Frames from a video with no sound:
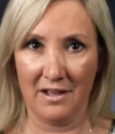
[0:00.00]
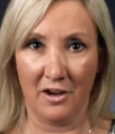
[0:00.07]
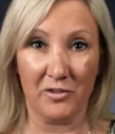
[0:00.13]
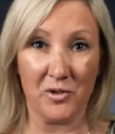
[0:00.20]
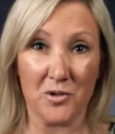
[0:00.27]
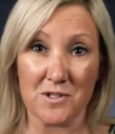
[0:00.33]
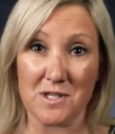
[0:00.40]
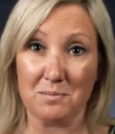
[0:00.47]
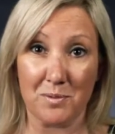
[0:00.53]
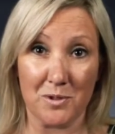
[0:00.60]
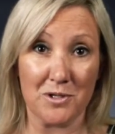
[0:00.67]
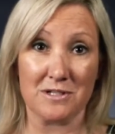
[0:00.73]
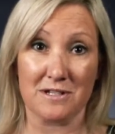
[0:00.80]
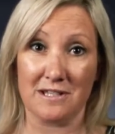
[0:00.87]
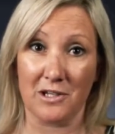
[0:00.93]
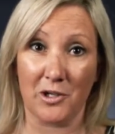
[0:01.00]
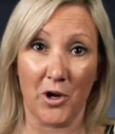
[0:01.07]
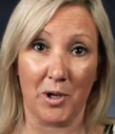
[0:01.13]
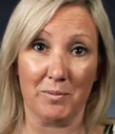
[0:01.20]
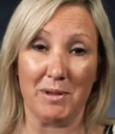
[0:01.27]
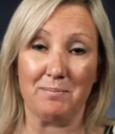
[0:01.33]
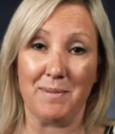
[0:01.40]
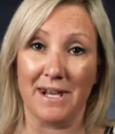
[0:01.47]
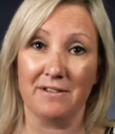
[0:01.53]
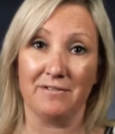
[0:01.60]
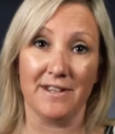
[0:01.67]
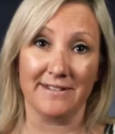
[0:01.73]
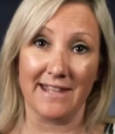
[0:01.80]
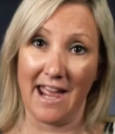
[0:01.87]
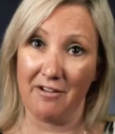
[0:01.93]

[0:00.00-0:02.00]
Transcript: Of course, a boost to the economy benefits